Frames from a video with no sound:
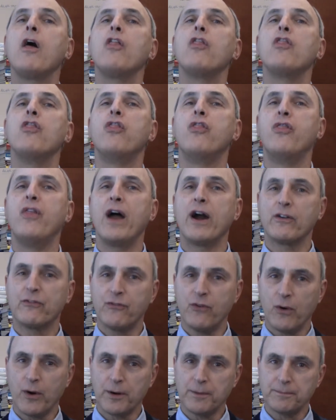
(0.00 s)

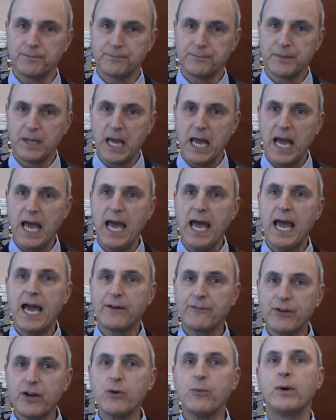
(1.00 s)
Therefore,
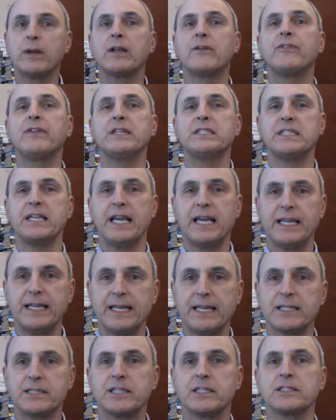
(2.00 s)
every one of these
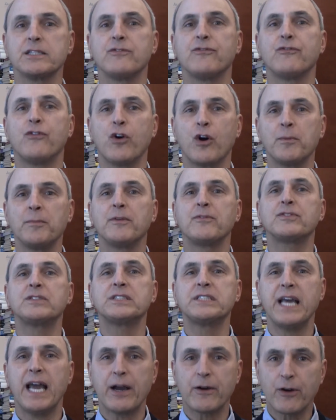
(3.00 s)
idiots is a form
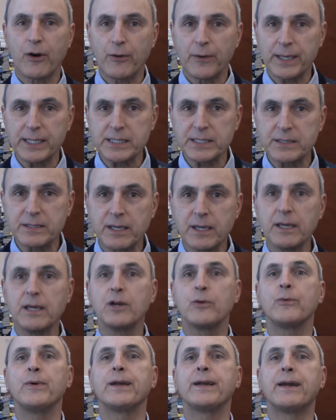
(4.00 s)
of terrorist,
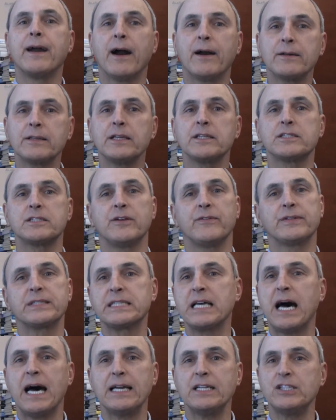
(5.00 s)
regardless of
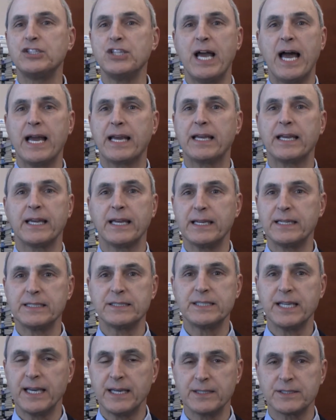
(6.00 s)
his hijacking
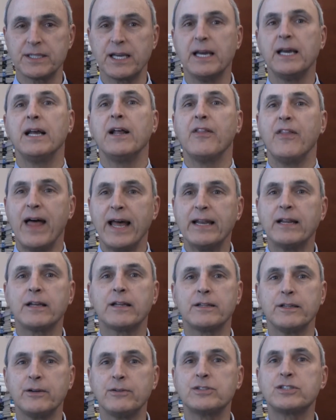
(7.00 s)
intent. That
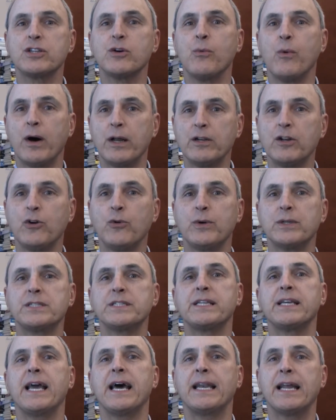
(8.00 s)
includes the one who is
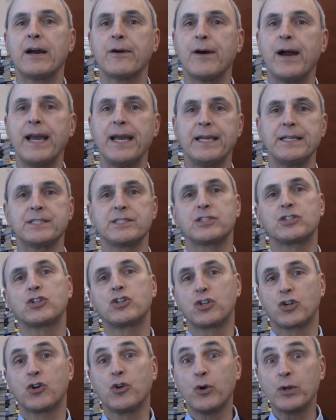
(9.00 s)
the NRA's
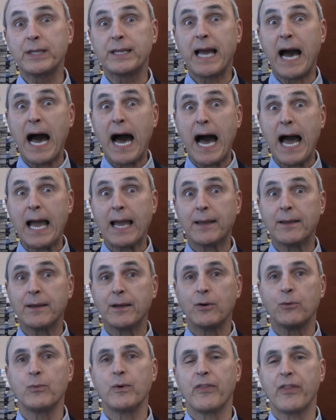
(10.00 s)
good
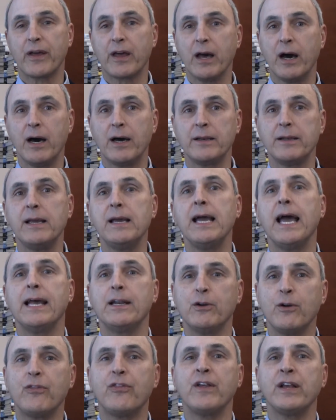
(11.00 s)
guy with a gun
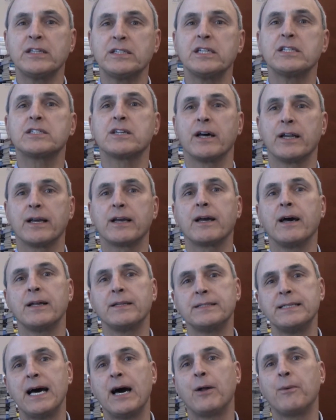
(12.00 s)
and who thinks he's going to
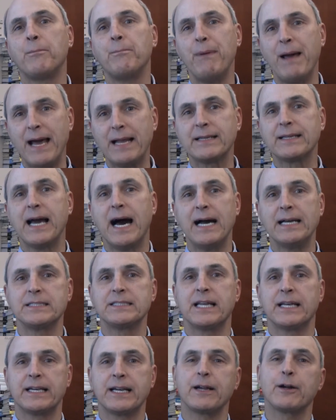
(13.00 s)
gun down bad
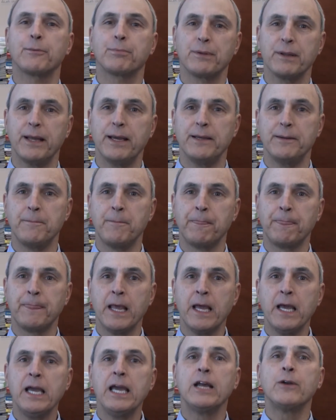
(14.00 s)
guys on an airplane.
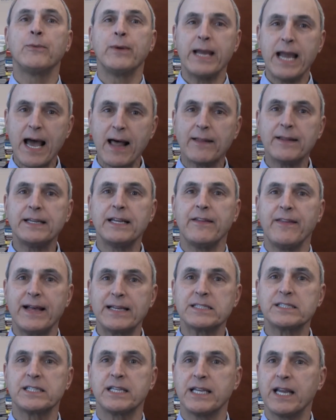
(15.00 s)
In reality,
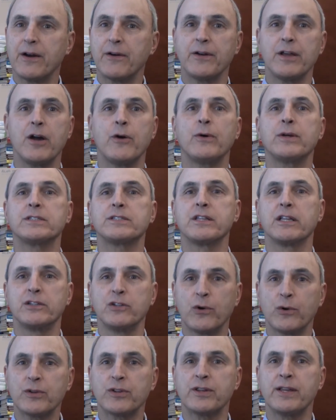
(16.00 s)
that scenario is the
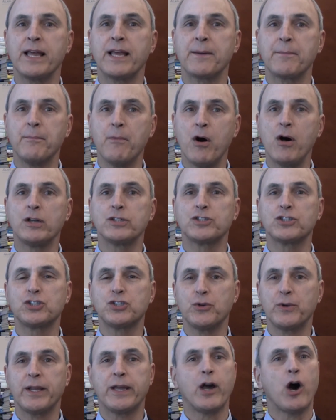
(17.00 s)
Northlake Mall
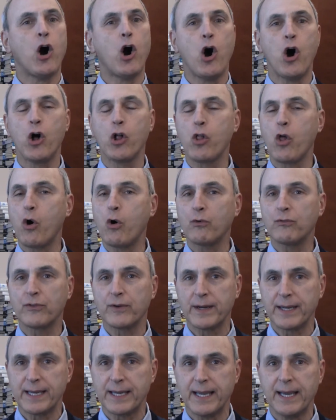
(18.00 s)
shooting all
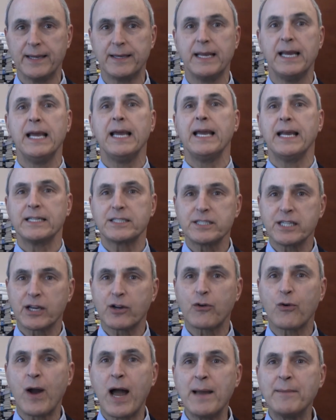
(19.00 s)
over again. It's the
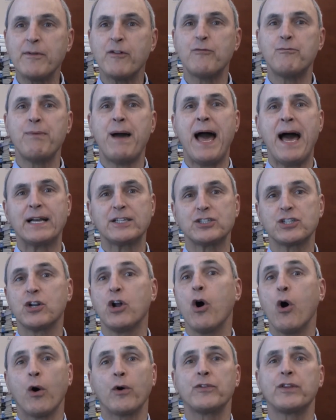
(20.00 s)
crime of passion
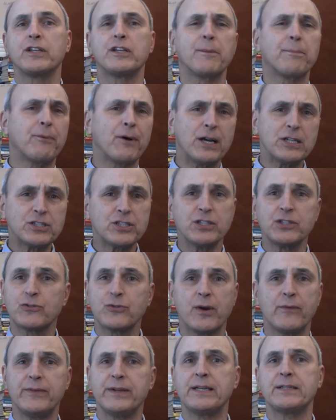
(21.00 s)
or the
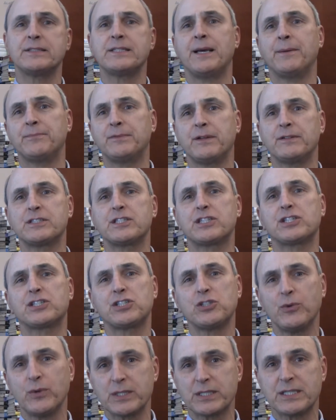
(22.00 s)
depression-driven attempt at
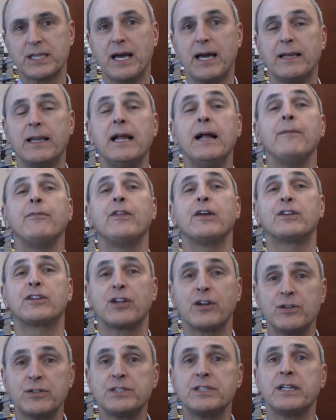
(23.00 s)
suicide that
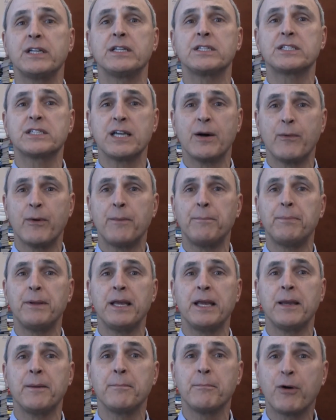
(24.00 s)
turns into someone
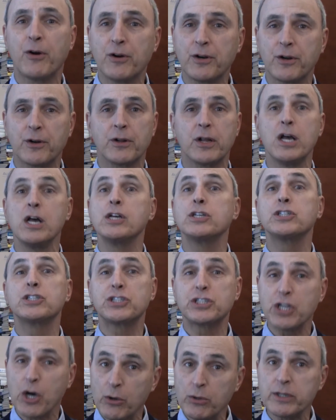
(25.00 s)
being murdered
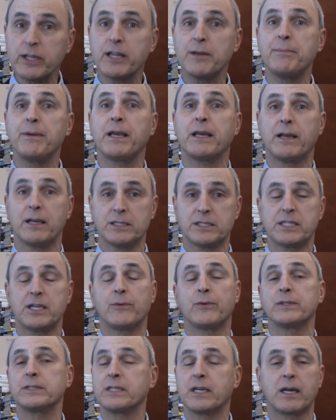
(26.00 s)
solely because
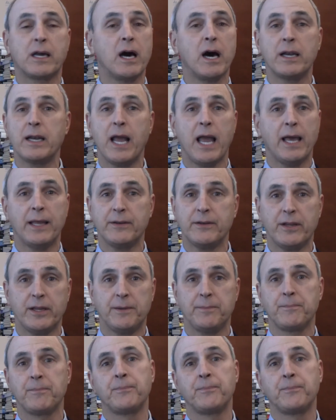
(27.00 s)
there was a gun handy.